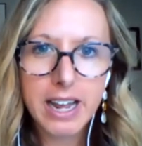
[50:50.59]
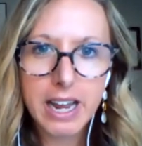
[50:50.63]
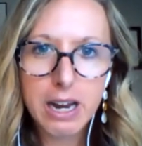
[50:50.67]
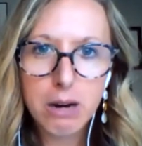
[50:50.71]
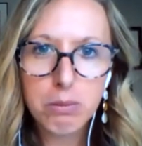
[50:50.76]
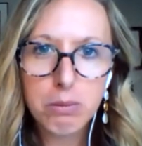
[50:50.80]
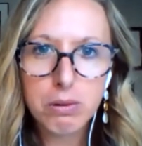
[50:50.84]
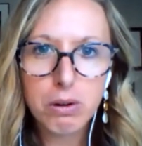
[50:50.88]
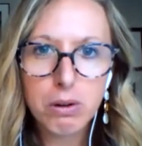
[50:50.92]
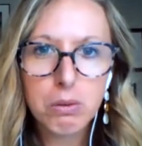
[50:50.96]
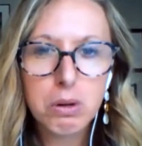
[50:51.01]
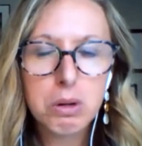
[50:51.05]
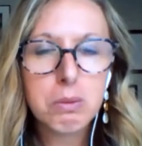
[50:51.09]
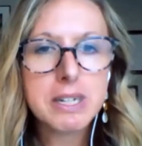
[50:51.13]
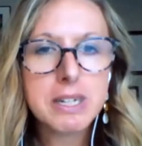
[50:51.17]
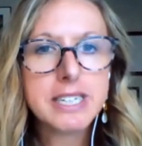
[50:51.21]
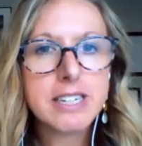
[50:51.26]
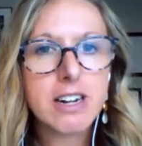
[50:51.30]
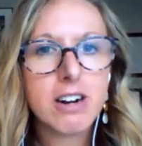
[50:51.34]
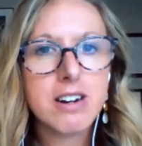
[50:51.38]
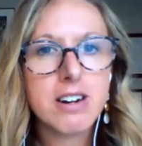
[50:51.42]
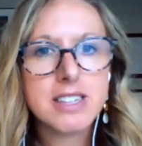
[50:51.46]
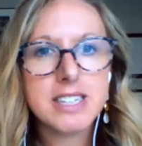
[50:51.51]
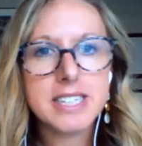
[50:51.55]
April when we
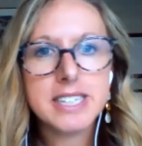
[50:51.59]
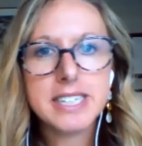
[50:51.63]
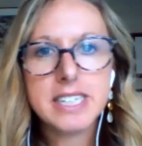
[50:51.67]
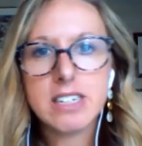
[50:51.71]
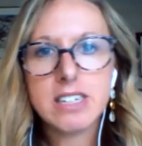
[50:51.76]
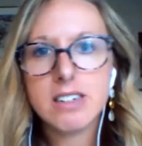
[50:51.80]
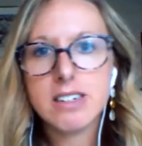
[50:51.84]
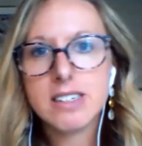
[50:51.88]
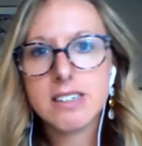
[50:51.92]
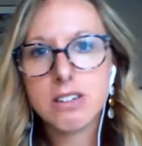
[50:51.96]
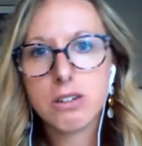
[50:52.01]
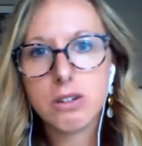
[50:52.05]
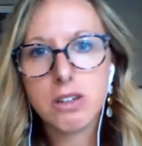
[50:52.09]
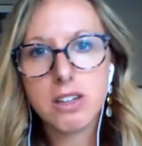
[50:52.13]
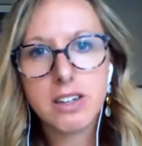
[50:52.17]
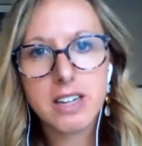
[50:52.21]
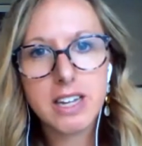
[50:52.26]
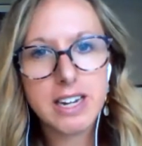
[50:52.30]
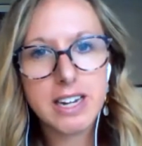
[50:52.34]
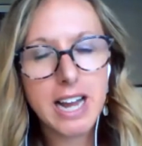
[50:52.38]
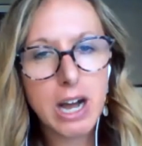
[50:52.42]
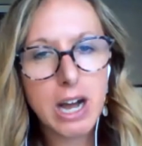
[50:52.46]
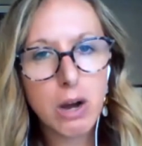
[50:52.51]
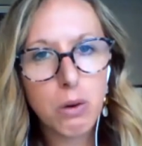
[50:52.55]
started this series to
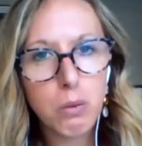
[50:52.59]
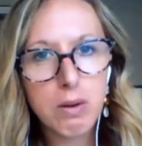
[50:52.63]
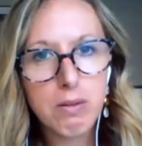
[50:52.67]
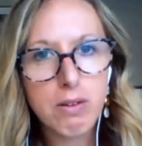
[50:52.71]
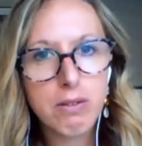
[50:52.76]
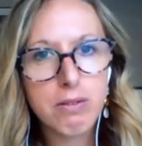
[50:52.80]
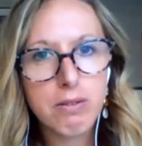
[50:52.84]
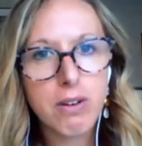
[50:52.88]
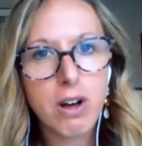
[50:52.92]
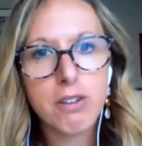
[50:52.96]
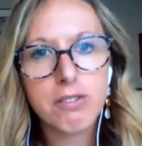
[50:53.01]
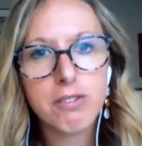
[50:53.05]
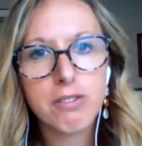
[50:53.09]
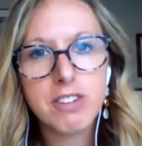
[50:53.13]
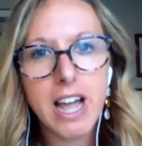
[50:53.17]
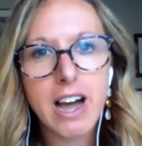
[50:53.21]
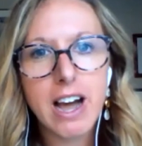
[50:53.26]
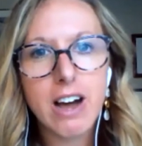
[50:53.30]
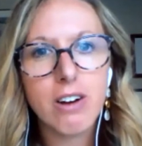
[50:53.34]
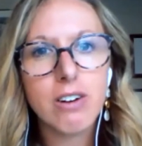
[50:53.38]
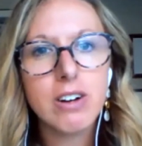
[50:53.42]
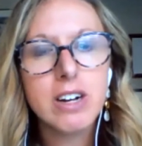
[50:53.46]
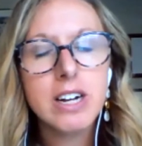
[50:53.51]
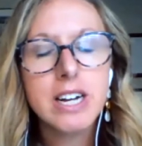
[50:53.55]
looking how we've evolved
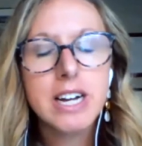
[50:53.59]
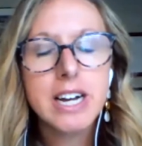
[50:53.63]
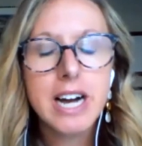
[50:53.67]
now.